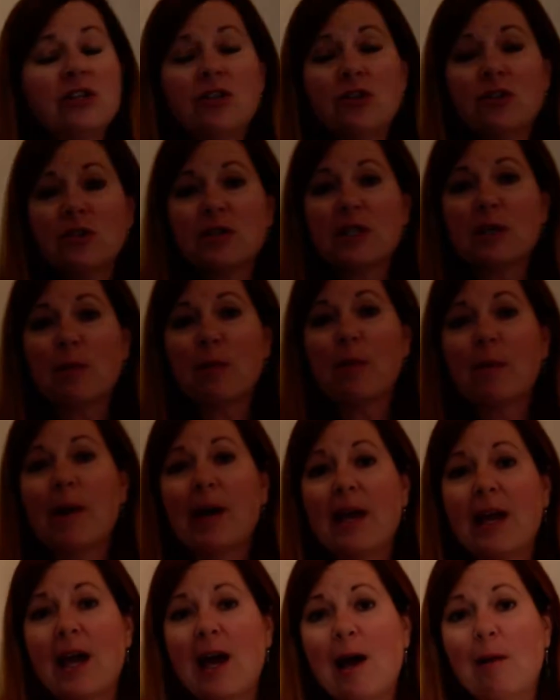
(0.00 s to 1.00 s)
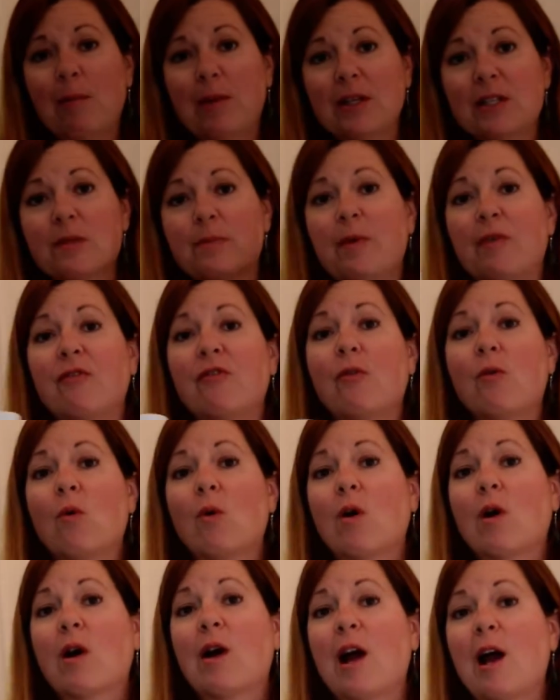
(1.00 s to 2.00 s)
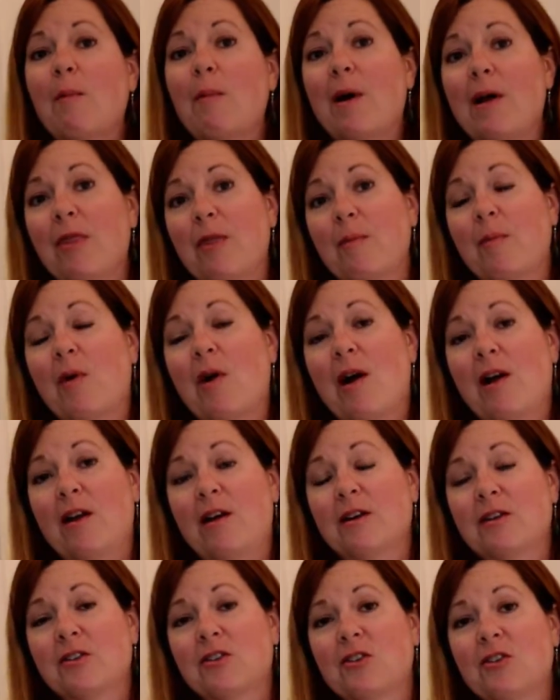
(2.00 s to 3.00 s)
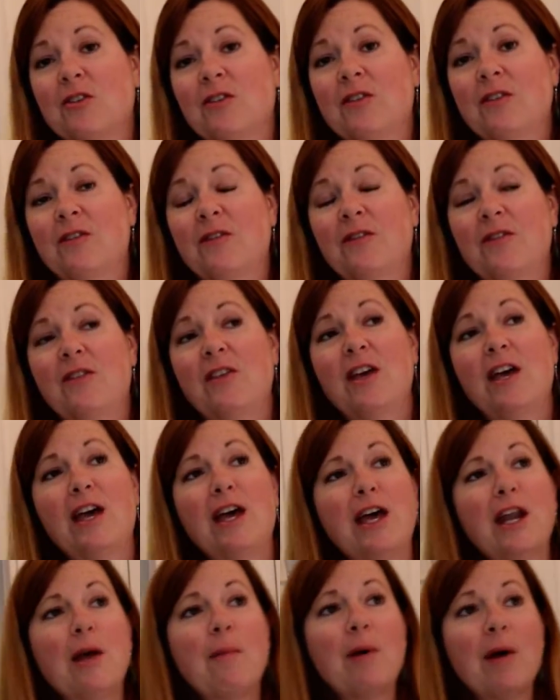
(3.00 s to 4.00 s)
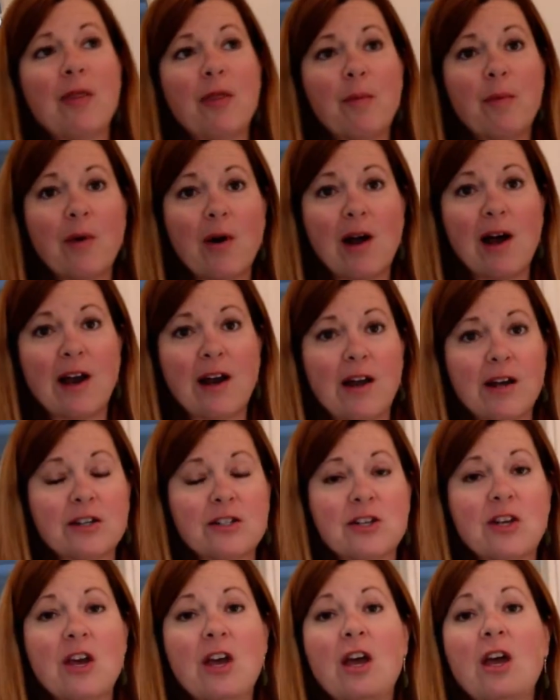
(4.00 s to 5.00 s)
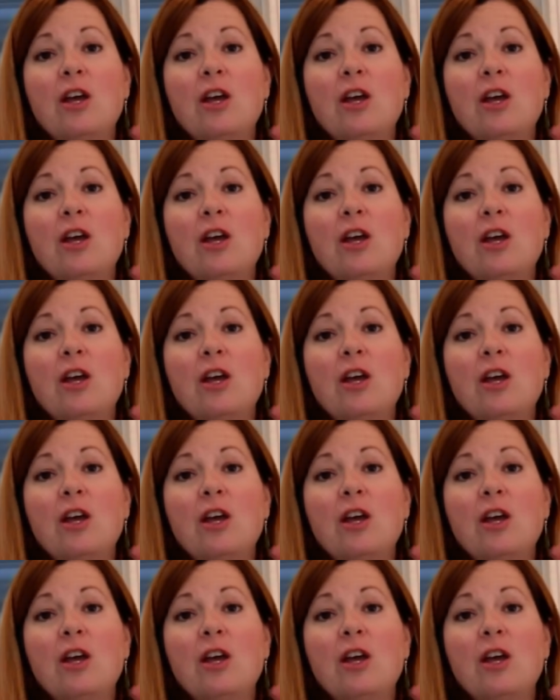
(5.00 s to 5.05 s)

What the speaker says: to do some of my cabinets before I bought the product. Then I bought the product.